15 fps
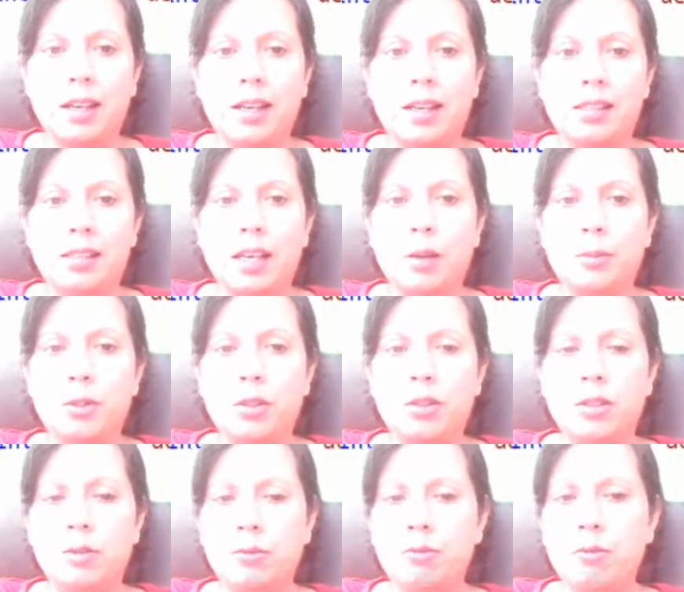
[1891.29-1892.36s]
has helped you
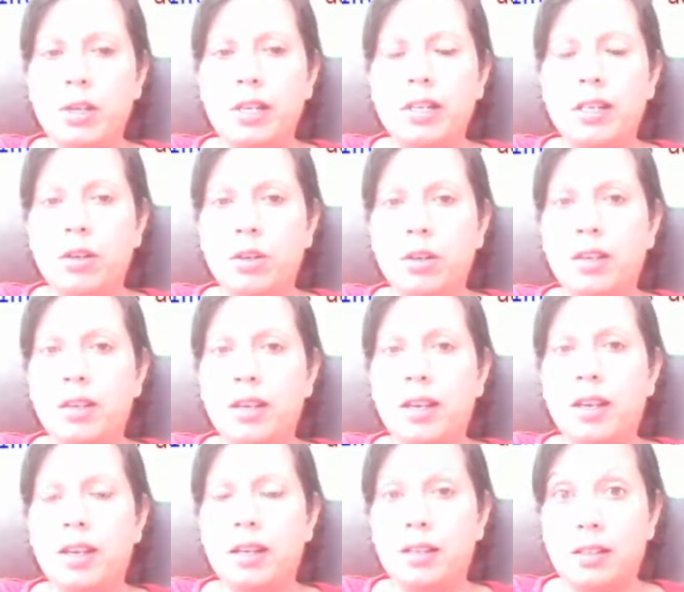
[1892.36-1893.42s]
to really look
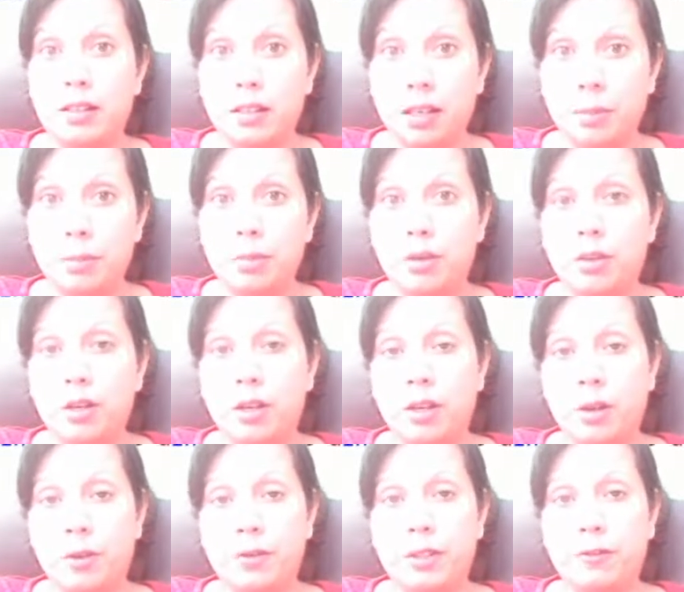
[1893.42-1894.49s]
at a number
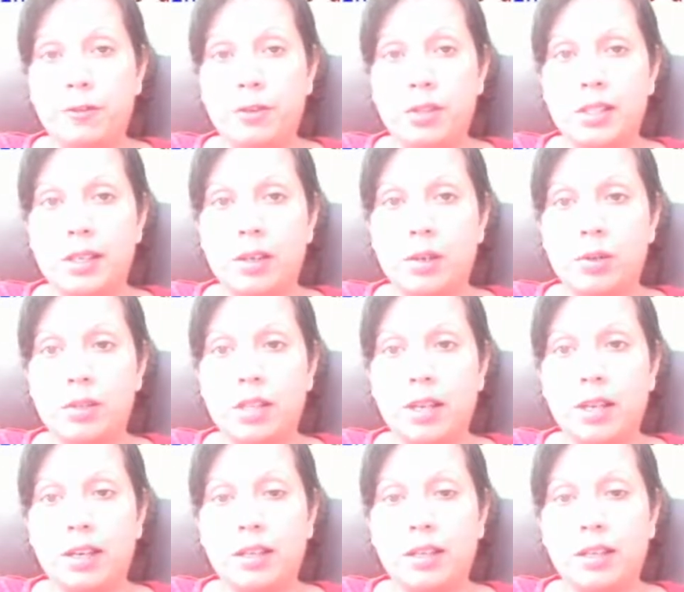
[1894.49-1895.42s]
of different skills,